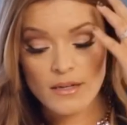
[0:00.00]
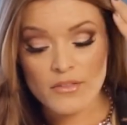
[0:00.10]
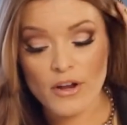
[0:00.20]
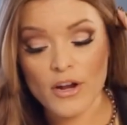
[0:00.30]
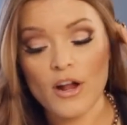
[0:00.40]

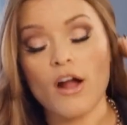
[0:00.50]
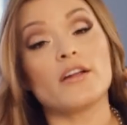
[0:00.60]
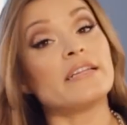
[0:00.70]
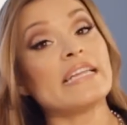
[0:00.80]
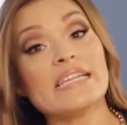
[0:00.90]
There
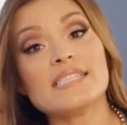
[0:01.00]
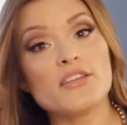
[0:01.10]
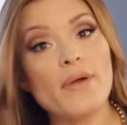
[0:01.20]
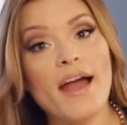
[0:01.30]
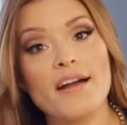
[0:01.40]
are needs that
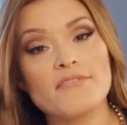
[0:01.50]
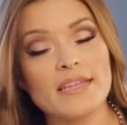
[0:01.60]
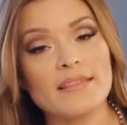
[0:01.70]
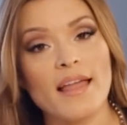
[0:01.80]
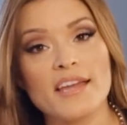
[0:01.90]
you have
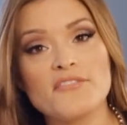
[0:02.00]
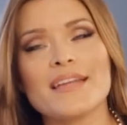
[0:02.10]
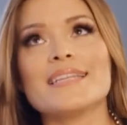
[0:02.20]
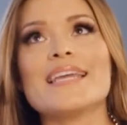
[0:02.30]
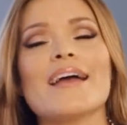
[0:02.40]
in life,
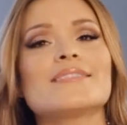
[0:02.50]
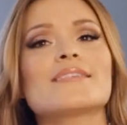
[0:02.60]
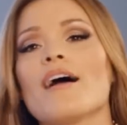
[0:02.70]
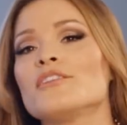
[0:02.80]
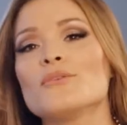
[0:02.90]
and yes,
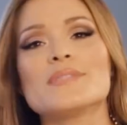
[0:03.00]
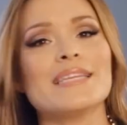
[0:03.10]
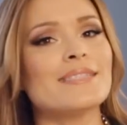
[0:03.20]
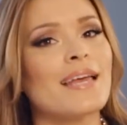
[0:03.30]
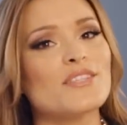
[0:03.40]
God knows
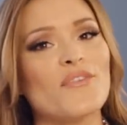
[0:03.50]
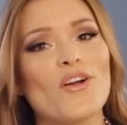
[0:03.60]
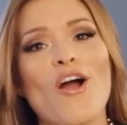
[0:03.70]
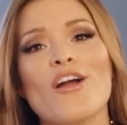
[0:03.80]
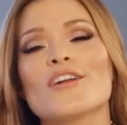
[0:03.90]
the intent of our
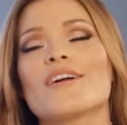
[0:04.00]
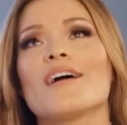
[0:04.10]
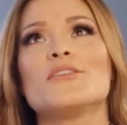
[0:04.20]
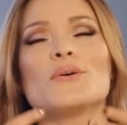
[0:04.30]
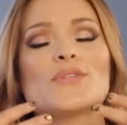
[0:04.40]
heart.
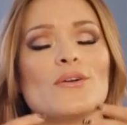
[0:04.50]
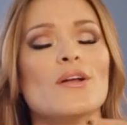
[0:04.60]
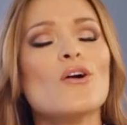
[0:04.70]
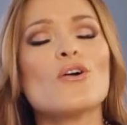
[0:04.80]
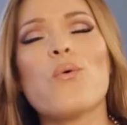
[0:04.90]
God knows our
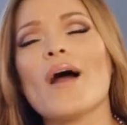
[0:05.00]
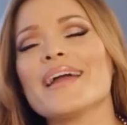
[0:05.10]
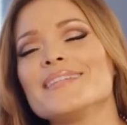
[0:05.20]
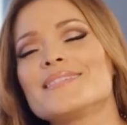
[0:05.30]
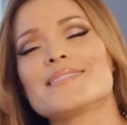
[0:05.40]

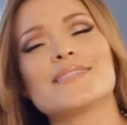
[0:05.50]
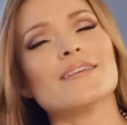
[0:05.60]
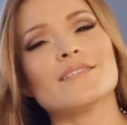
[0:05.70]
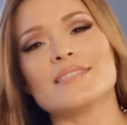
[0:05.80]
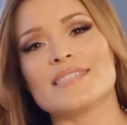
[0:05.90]
quiet,
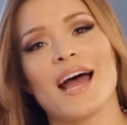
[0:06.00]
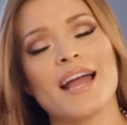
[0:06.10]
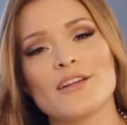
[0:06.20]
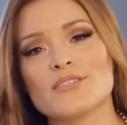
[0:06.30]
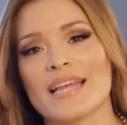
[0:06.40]
still
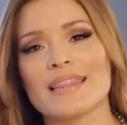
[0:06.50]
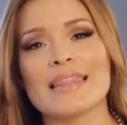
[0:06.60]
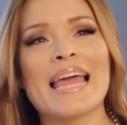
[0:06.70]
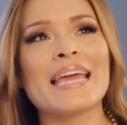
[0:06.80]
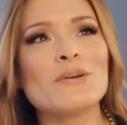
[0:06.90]
desires that
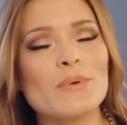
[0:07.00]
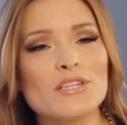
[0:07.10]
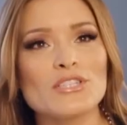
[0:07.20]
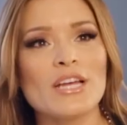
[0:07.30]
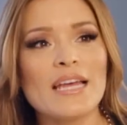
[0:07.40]

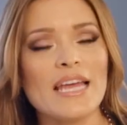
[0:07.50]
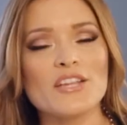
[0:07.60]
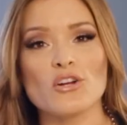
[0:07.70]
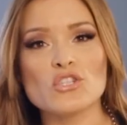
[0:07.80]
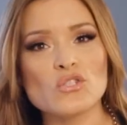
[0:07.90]
languish
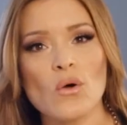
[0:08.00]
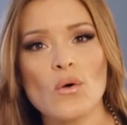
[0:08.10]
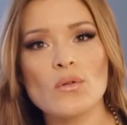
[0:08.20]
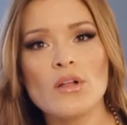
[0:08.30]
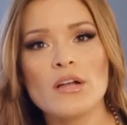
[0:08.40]
in our
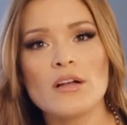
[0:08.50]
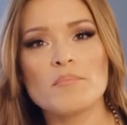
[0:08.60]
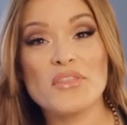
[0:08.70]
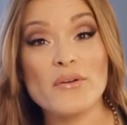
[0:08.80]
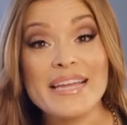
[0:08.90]
soul,
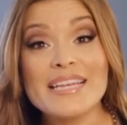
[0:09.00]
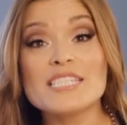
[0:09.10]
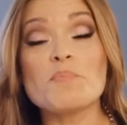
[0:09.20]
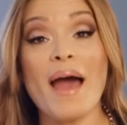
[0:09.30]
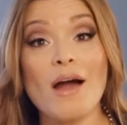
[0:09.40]
but there
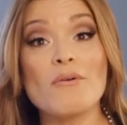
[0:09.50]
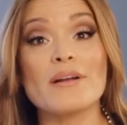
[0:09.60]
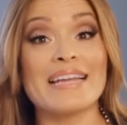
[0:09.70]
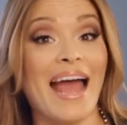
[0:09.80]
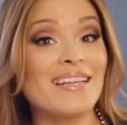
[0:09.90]
is power
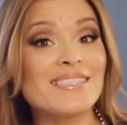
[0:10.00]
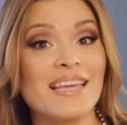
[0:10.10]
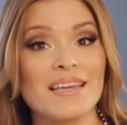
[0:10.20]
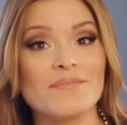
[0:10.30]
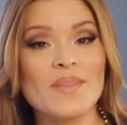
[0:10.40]
in
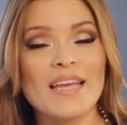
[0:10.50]
asking.